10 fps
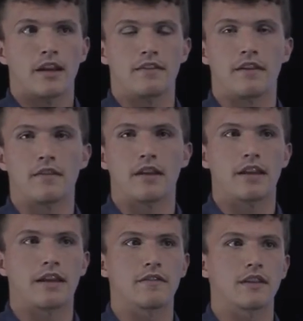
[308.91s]
and then
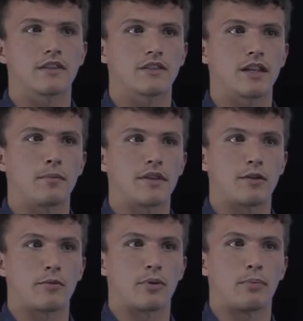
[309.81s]
in this assembly,
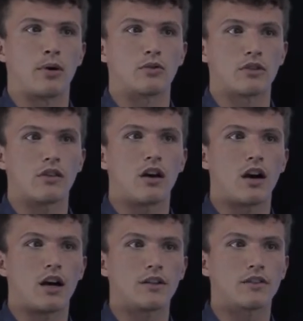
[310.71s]
they would propose
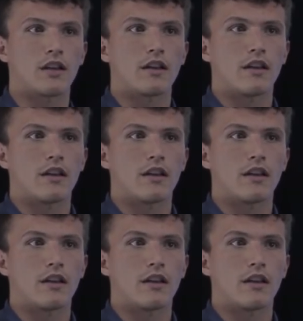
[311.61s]
laws,